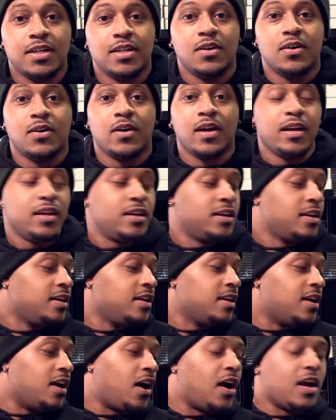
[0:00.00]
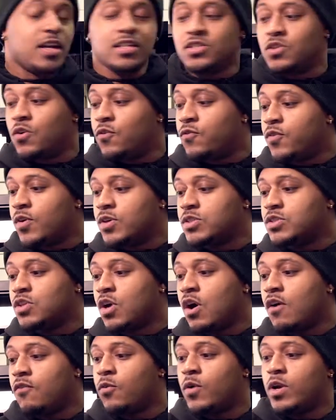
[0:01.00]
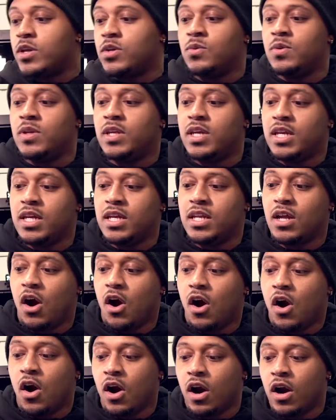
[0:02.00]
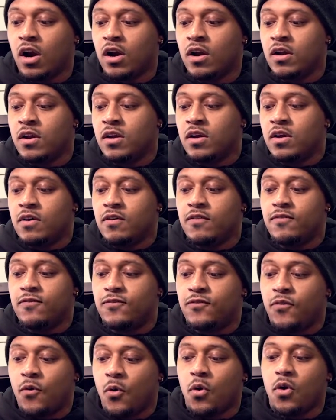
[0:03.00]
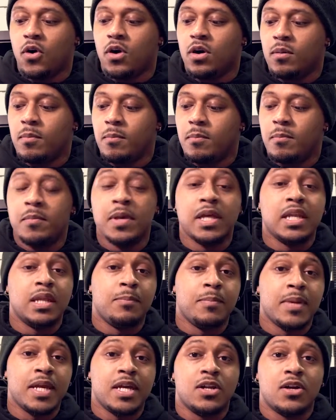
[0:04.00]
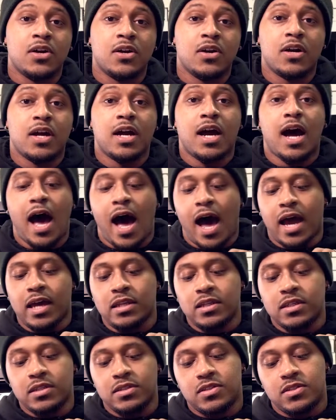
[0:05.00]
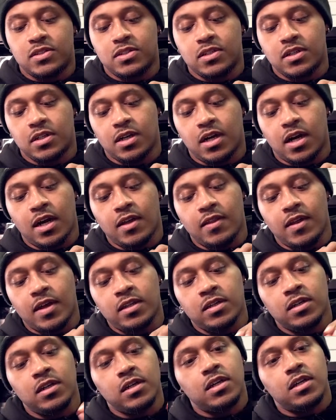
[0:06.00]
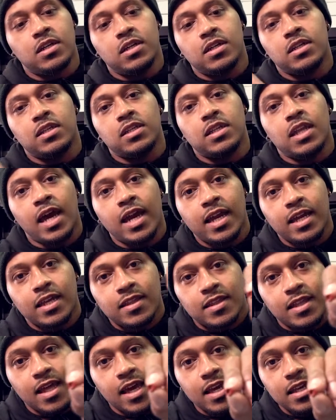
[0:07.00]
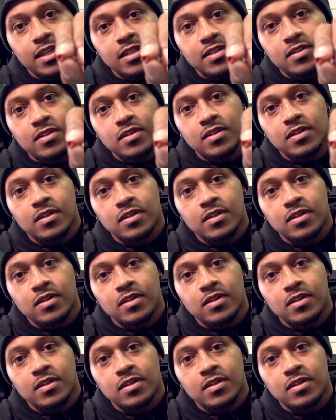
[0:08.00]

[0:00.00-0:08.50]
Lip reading: Okay. All right. So first off, what you need are 4 millimeter eyelets. They look like that.